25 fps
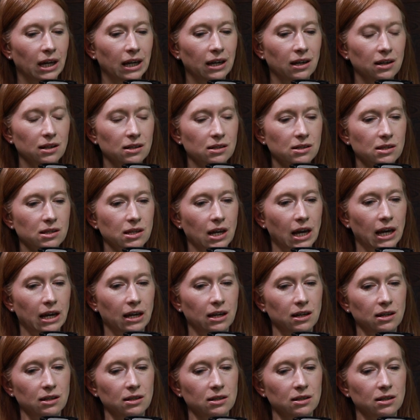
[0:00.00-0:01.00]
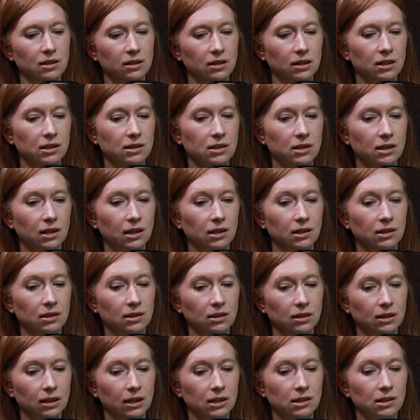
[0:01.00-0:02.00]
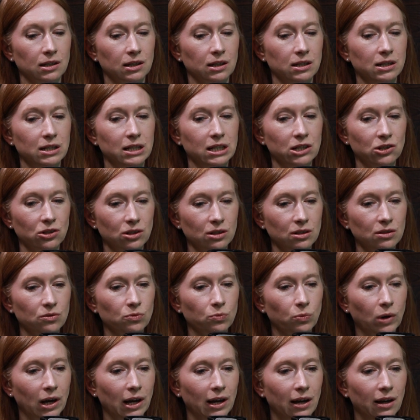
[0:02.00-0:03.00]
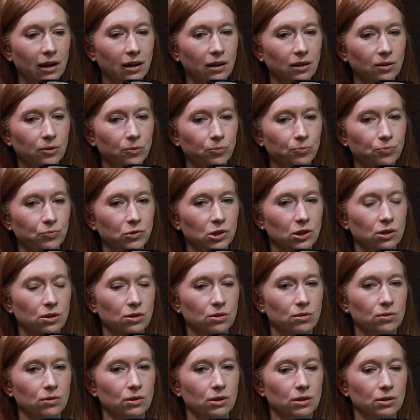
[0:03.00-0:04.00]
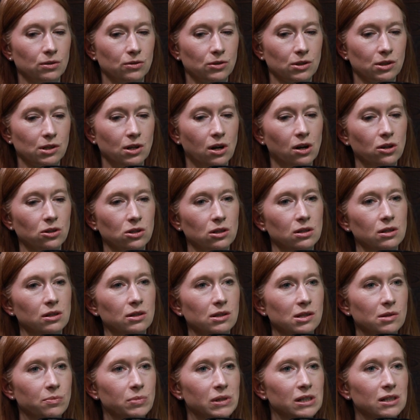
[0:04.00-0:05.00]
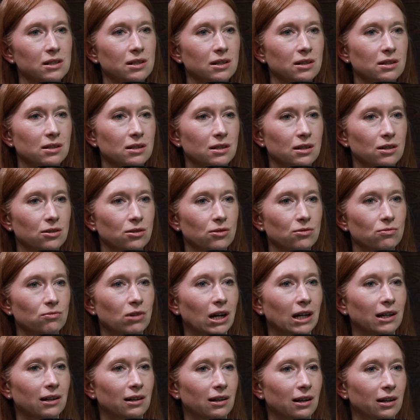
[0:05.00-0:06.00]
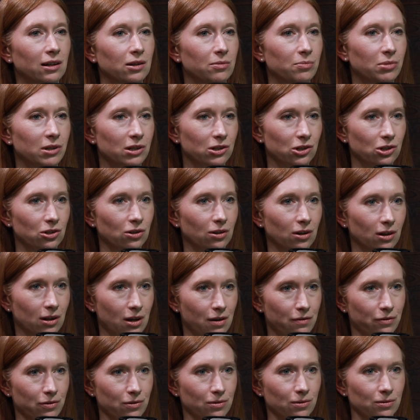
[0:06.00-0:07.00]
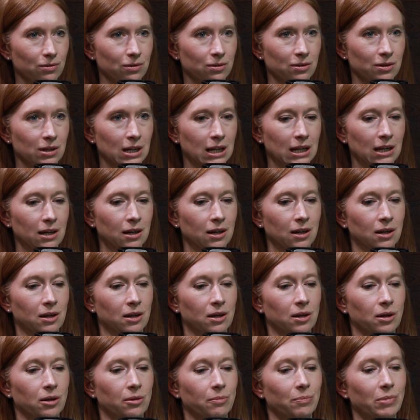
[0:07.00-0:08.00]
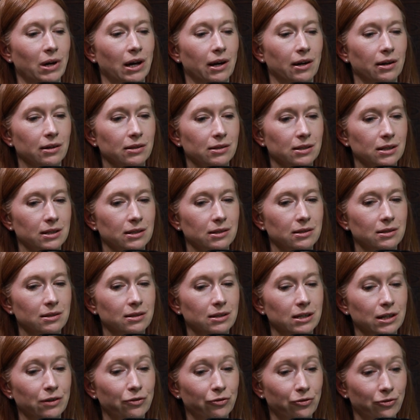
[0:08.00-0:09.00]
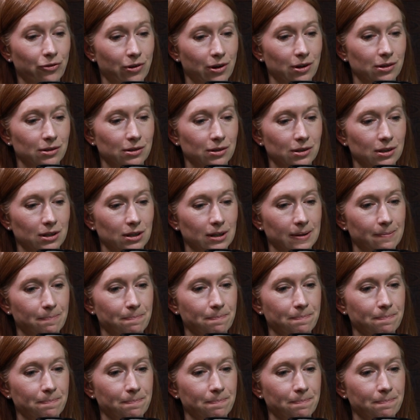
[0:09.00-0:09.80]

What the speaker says: It's a condition where you start to lose the ability to regulate your blood sugar levels, but it's different to